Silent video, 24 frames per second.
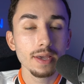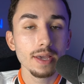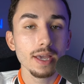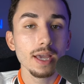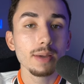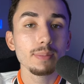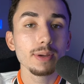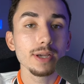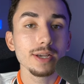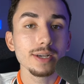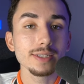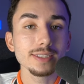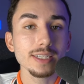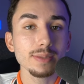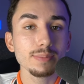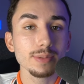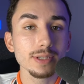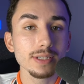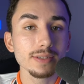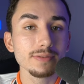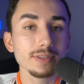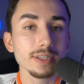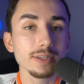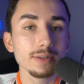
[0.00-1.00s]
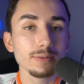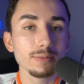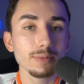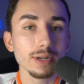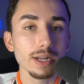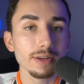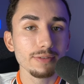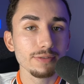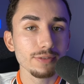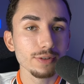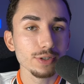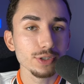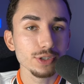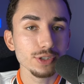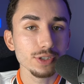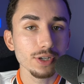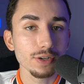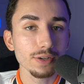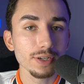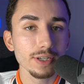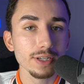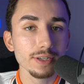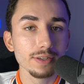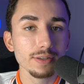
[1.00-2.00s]
And because I believed in it when I first
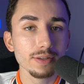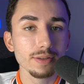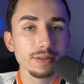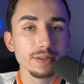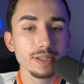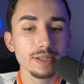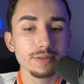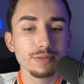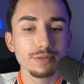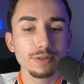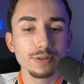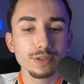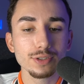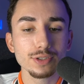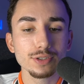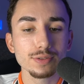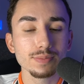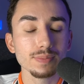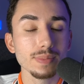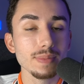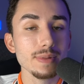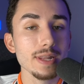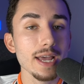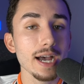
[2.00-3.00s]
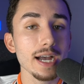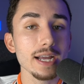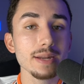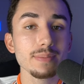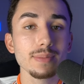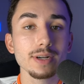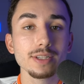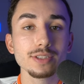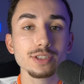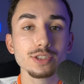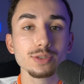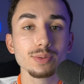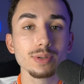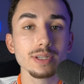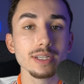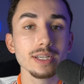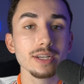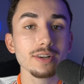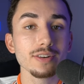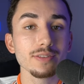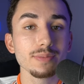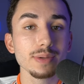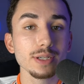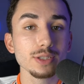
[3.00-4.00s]
started, the first nine months to a
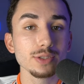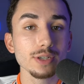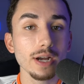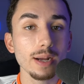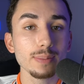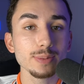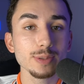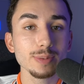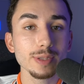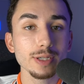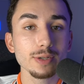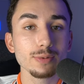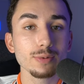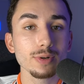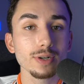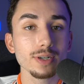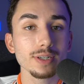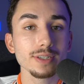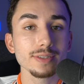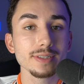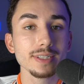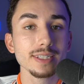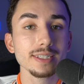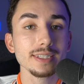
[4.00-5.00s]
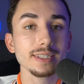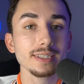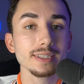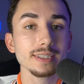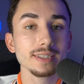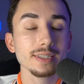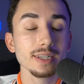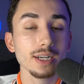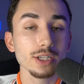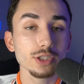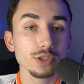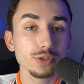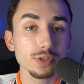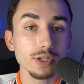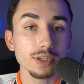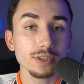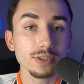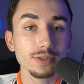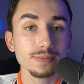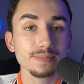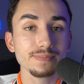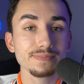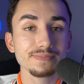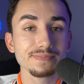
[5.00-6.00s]
year of me dropshipping were a
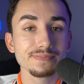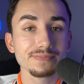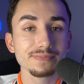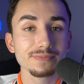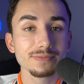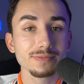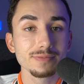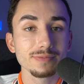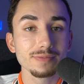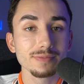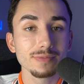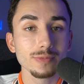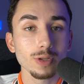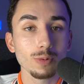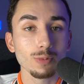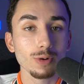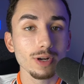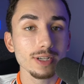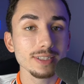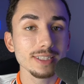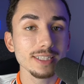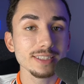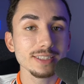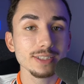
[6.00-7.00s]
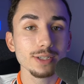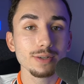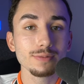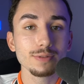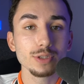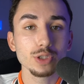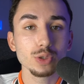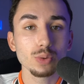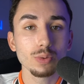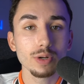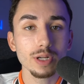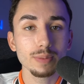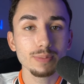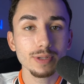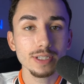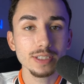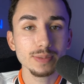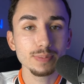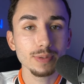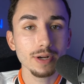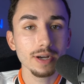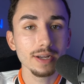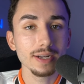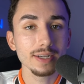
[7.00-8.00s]
struggle, where I tested over twenty plus
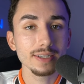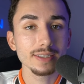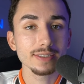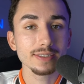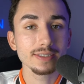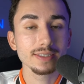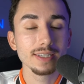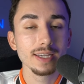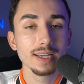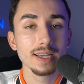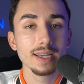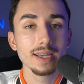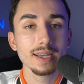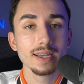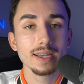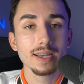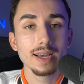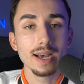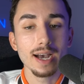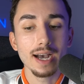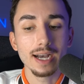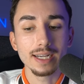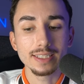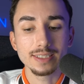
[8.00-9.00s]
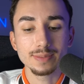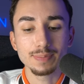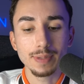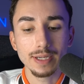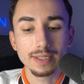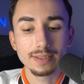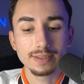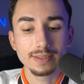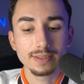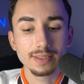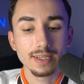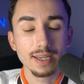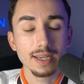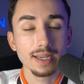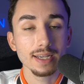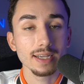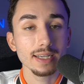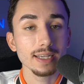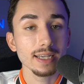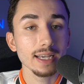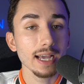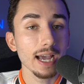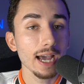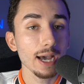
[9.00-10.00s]
products. I spent
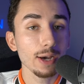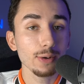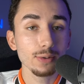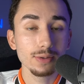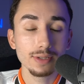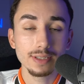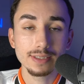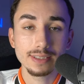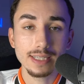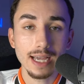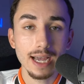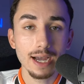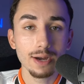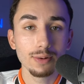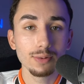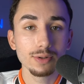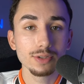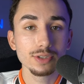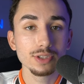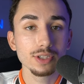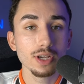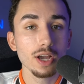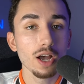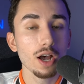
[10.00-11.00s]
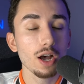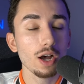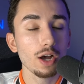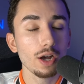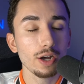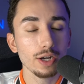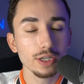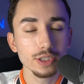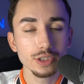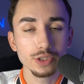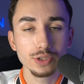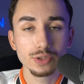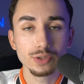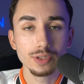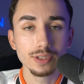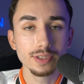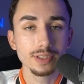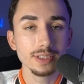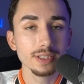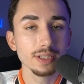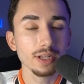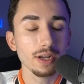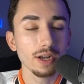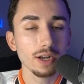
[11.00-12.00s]
countless hours,
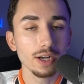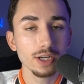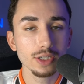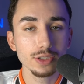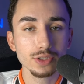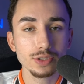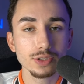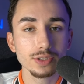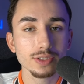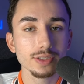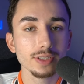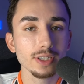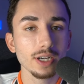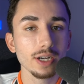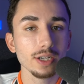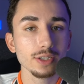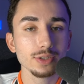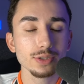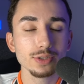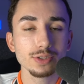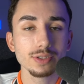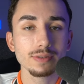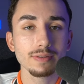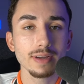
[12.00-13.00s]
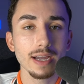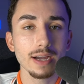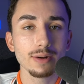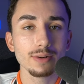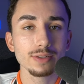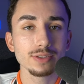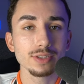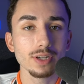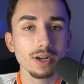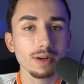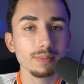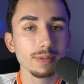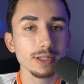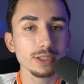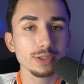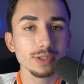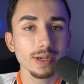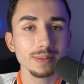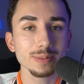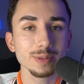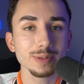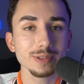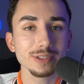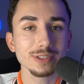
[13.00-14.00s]
hundreds and hundreds and hundreds of hours on my
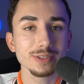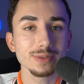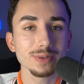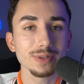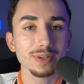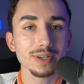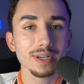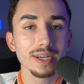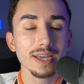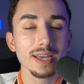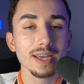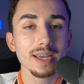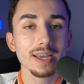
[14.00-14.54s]
dropshipping store,